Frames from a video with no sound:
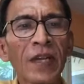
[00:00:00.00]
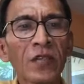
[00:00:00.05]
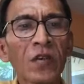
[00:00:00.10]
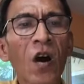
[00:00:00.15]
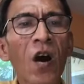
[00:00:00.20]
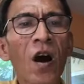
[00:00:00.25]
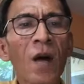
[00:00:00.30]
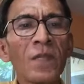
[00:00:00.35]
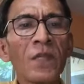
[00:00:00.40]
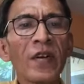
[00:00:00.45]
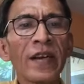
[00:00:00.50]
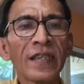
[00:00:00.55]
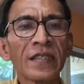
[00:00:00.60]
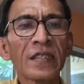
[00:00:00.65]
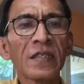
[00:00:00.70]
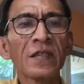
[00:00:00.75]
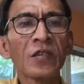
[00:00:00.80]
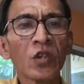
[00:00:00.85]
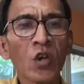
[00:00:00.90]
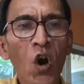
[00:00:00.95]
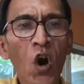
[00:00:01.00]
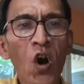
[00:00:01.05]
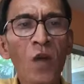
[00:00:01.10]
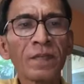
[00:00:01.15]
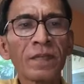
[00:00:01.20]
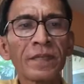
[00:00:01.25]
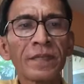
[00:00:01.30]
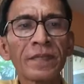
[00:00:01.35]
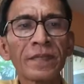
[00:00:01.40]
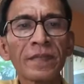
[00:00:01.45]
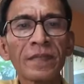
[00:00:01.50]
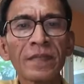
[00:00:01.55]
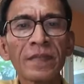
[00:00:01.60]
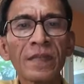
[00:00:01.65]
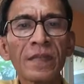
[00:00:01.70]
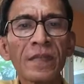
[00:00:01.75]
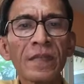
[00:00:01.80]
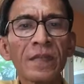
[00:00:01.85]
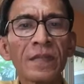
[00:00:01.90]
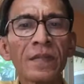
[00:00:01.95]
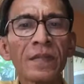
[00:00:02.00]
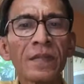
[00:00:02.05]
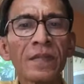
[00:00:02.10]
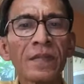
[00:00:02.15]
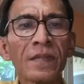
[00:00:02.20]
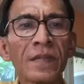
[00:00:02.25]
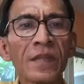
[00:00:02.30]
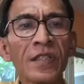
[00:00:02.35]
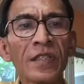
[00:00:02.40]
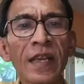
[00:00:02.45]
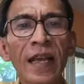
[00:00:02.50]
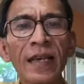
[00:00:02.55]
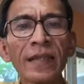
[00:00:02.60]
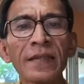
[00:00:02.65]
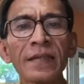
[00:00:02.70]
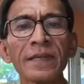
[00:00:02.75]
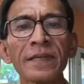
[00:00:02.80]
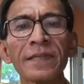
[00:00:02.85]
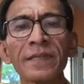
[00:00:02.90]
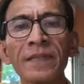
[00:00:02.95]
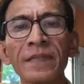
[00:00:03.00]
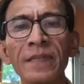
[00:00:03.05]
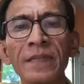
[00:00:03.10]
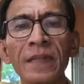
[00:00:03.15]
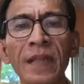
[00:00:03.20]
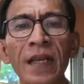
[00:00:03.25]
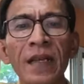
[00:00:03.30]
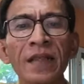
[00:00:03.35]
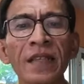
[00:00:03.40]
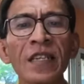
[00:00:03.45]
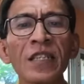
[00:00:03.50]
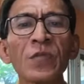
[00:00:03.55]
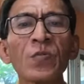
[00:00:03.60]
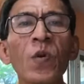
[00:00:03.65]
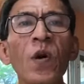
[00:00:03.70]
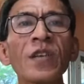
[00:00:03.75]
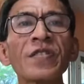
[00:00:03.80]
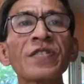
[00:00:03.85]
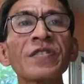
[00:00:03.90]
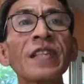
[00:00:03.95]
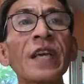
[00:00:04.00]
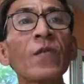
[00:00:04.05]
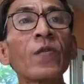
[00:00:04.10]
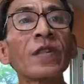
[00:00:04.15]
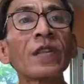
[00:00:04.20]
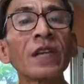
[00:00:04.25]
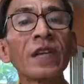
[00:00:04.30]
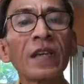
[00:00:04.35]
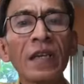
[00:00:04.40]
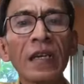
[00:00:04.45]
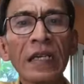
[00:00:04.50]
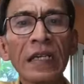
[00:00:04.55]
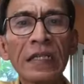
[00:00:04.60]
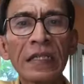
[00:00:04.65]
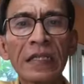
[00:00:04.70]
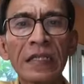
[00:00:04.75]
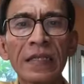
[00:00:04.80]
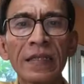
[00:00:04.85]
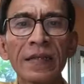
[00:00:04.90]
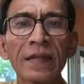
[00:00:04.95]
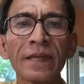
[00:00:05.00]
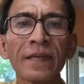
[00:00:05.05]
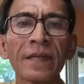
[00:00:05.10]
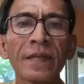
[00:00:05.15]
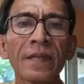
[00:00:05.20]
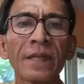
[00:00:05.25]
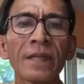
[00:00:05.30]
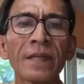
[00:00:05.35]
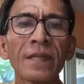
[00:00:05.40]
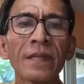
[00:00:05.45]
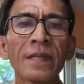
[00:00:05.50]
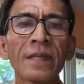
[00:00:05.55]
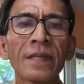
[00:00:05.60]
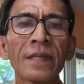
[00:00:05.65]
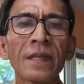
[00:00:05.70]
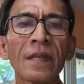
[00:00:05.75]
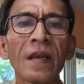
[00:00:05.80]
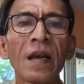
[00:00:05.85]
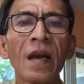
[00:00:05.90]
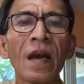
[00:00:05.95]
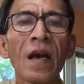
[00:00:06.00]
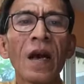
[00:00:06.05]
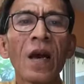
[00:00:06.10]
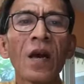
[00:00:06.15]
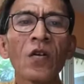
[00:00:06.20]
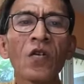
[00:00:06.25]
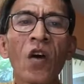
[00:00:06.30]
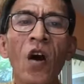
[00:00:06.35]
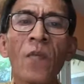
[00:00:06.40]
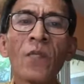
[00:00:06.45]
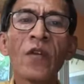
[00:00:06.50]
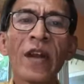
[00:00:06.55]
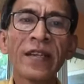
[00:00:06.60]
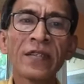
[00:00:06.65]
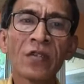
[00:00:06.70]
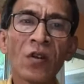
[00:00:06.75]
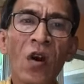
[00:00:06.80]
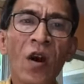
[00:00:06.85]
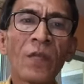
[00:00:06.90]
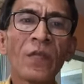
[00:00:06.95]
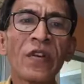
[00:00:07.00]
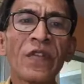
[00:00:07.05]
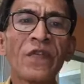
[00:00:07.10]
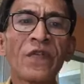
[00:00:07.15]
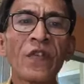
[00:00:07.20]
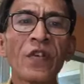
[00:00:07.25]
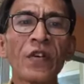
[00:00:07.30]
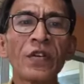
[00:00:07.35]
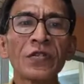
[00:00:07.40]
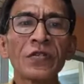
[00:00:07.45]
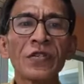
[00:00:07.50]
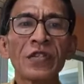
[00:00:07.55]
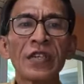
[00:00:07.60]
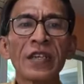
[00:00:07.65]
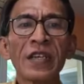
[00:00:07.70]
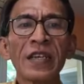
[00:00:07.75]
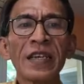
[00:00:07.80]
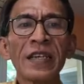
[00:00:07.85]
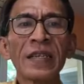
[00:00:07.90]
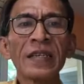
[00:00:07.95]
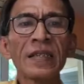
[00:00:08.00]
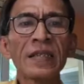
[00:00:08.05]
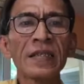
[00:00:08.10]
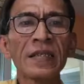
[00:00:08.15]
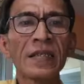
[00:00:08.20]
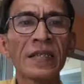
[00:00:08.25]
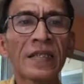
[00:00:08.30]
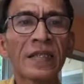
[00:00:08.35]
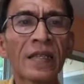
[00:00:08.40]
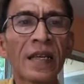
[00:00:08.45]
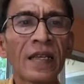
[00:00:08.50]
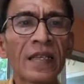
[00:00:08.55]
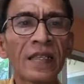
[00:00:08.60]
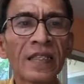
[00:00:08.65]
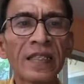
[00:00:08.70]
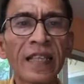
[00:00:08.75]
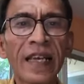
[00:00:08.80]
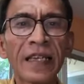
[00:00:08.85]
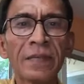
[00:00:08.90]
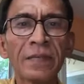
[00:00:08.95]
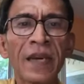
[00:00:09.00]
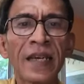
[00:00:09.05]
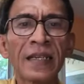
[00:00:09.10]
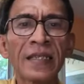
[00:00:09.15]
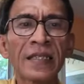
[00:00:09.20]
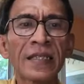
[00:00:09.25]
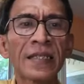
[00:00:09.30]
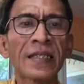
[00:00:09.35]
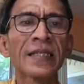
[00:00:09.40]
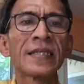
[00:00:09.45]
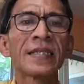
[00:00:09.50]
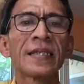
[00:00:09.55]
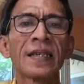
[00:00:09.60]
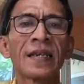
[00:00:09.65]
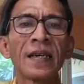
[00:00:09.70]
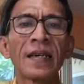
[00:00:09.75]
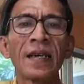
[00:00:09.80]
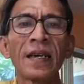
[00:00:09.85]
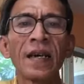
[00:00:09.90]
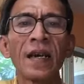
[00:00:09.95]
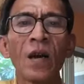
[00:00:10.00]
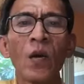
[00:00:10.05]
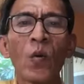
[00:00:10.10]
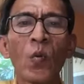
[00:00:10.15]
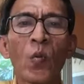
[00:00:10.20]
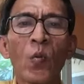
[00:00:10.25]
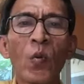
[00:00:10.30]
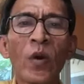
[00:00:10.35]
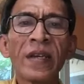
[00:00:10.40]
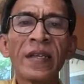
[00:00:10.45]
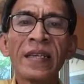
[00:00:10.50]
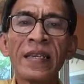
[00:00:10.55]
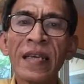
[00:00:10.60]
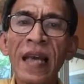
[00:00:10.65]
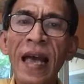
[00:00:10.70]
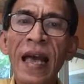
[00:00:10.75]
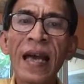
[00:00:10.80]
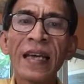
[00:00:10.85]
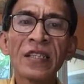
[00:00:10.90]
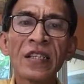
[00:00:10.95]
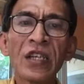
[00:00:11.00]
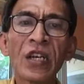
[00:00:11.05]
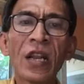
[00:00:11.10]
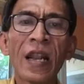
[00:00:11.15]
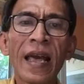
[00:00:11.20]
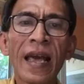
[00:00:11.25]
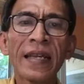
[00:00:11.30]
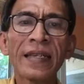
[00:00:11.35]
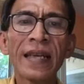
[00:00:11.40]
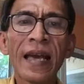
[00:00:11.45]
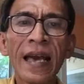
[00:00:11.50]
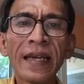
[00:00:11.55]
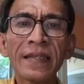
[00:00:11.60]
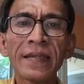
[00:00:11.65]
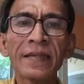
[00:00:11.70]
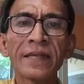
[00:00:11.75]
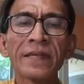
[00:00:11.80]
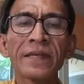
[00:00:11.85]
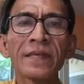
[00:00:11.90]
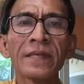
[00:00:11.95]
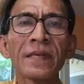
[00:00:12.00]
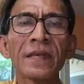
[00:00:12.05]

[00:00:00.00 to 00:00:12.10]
But Comrade Norm said this was never the case. Comrade Norm referred to the king's statement when he had declared that